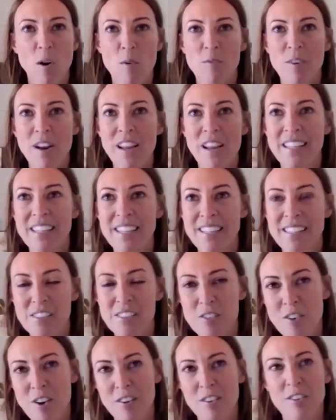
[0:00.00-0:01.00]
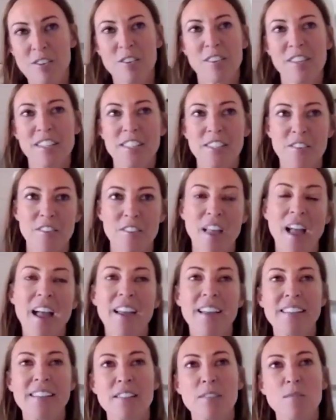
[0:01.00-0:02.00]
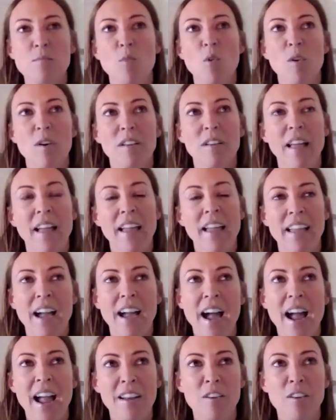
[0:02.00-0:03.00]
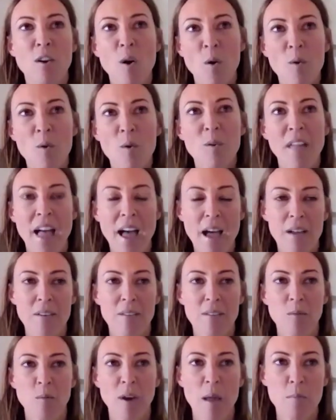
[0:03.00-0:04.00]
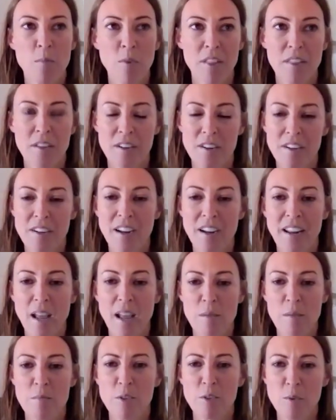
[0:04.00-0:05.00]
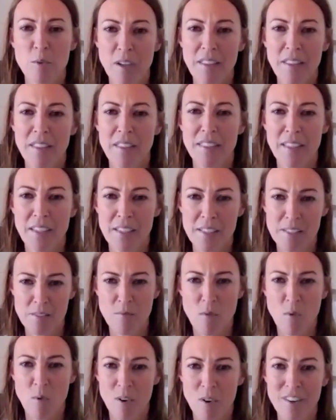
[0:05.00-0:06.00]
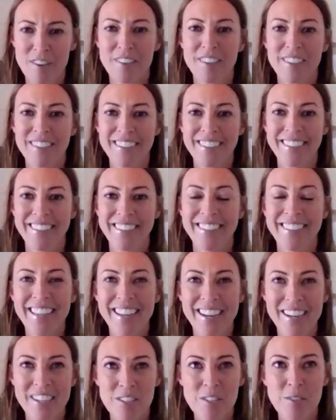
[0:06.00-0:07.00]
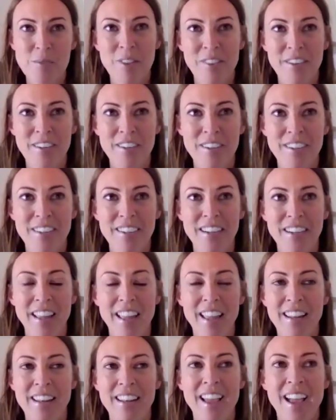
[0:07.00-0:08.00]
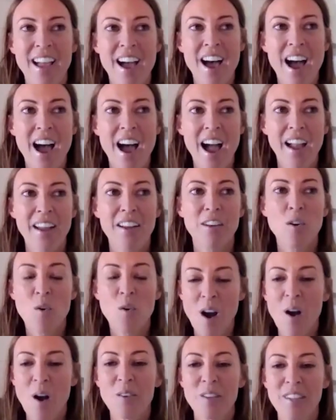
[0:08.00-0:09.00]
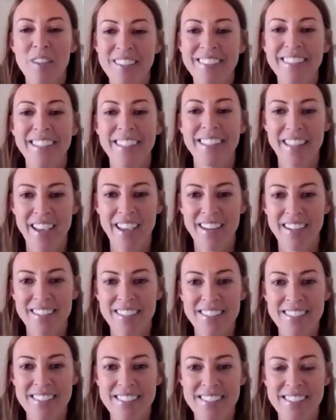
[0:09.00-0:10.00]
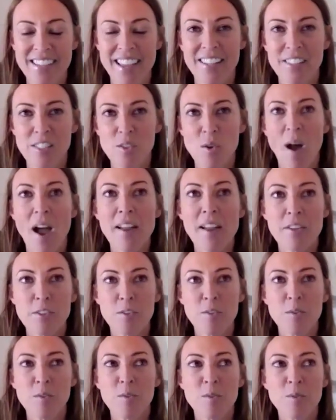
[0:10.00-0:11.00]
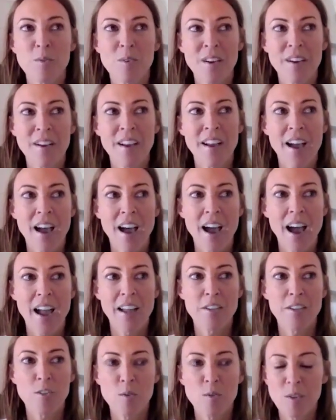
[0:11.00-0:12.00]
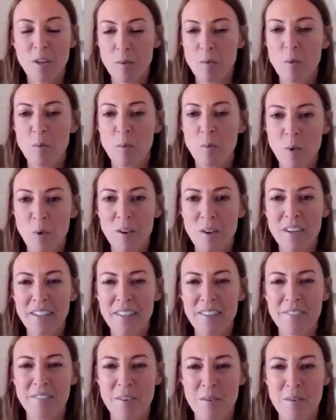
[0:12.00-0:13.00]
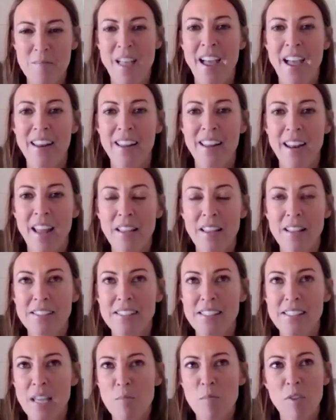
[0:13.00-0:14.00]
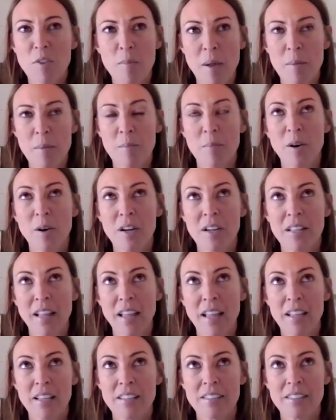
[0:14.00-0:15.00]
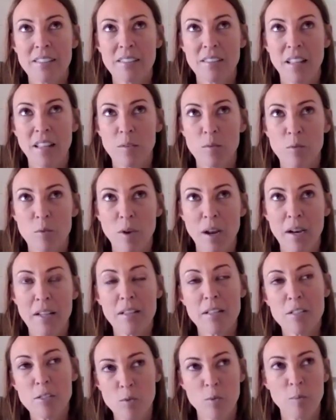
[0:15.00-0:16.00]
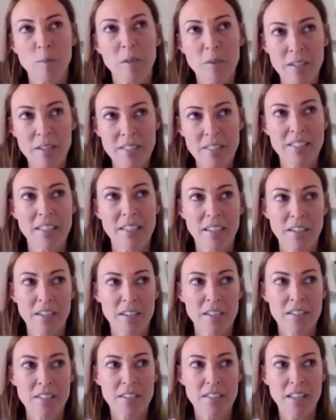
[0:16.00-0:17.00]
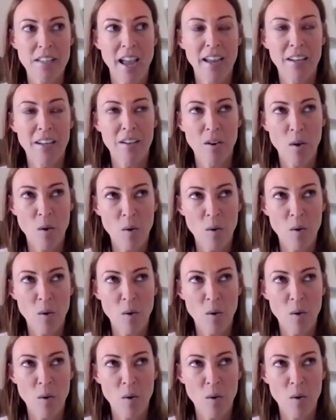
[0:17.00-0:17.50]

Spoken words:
a Reiki instructor or this or that. It's more like I know that when I'm with her and I'm doing the things for her and the cares with her, and I know how healing that is. And so I do get rewarded from that. And same with my book, like like writing this Ruby Red Sneakers, I